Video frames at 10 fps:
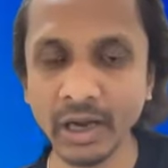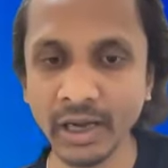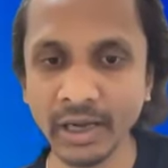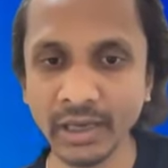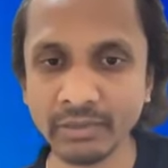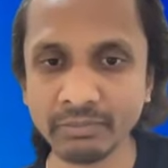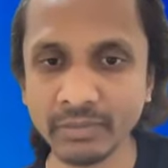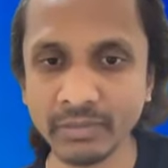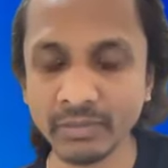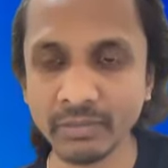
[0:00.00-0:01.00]
I
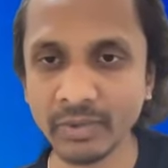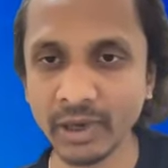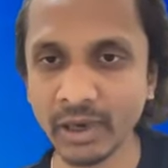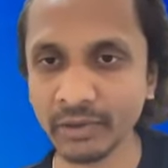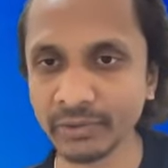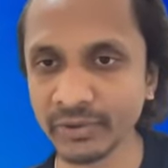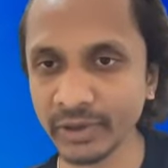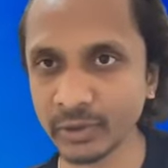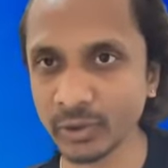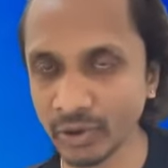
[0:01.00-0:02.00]
I was
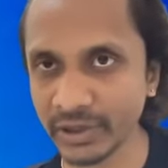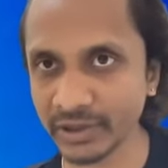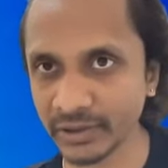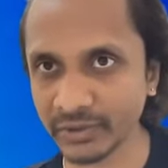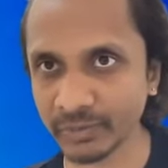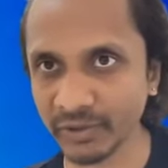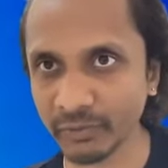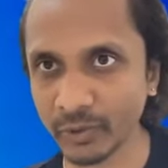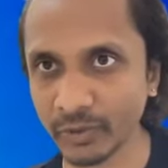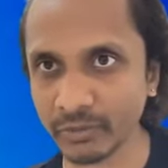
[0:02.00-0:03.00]
not knowing this
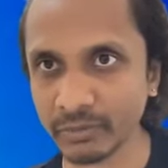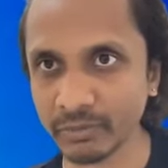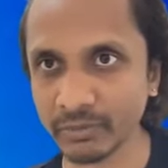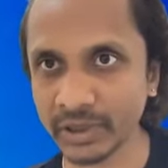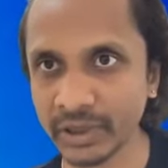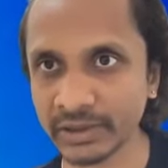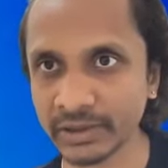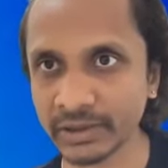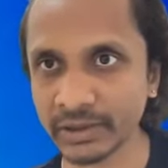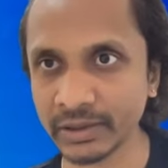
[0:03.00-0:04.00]
before, but
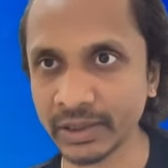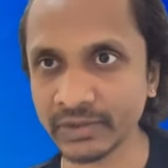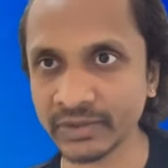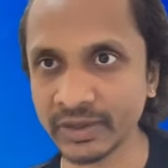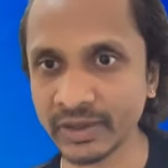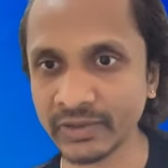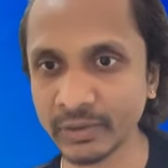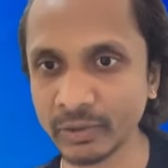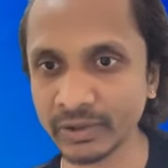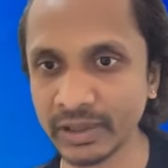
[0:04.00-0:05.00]
it's a
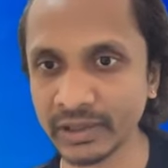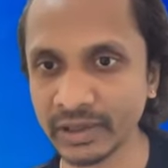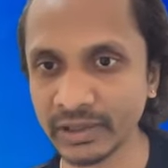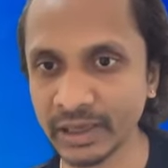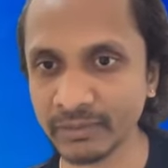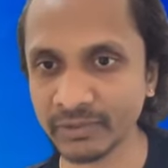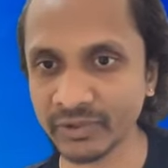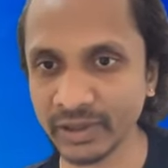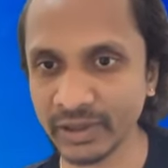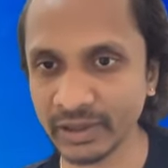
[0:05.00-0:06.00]
good thing that I am
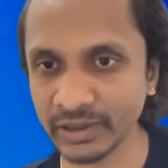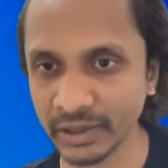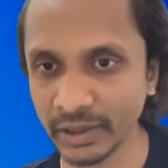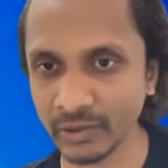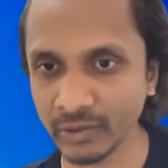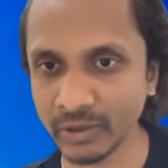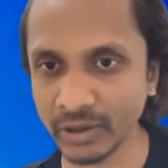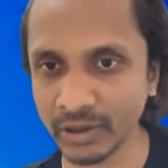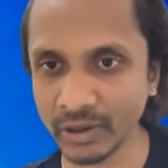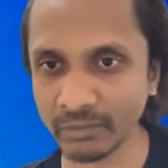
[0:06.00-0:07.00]
seeing it now.
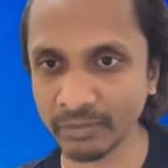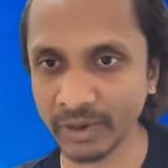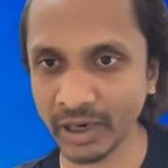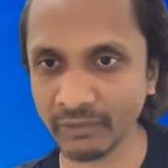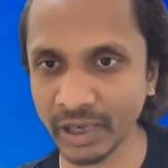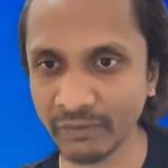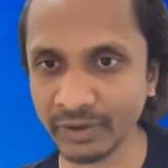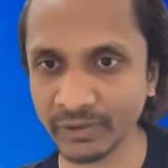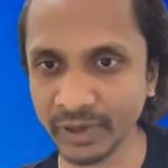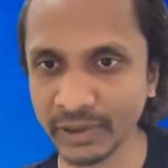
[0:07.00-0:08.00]
I
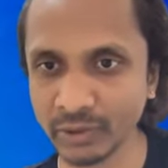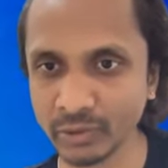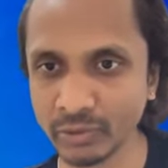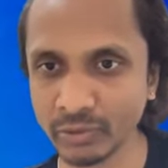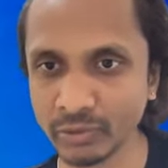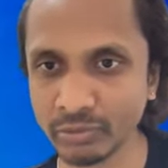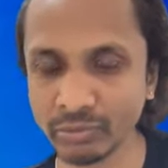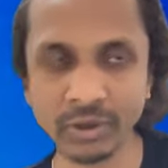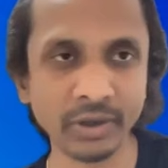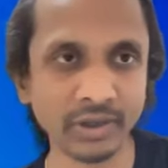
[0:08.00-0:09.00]
will try
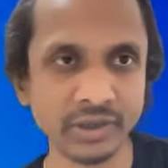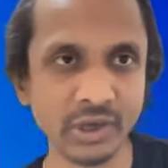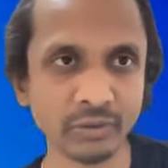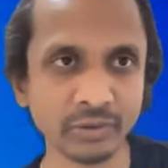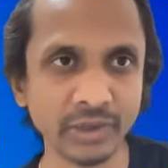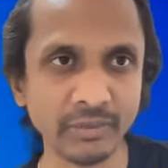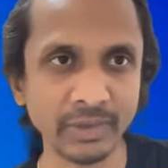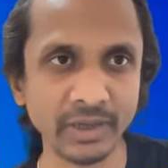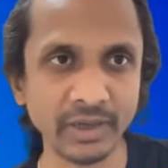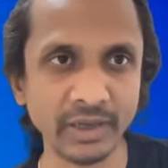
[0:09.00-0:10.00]
to reach out to
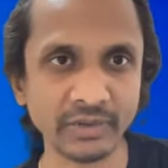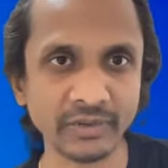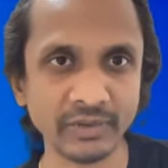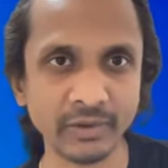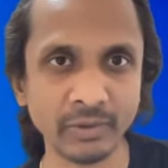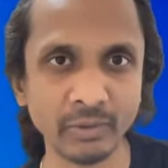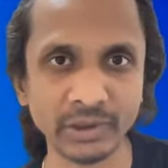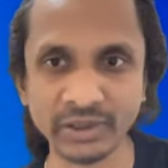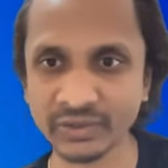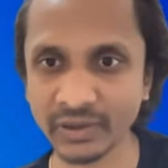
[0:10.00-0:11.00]
them and ask
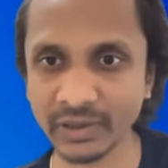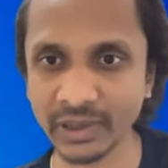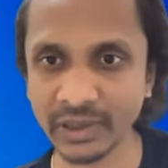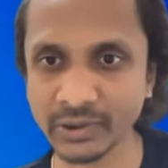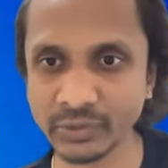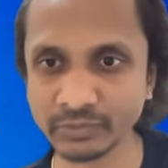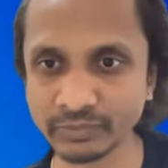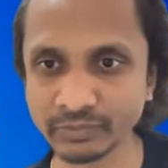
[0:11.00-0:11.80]
what is the real issue.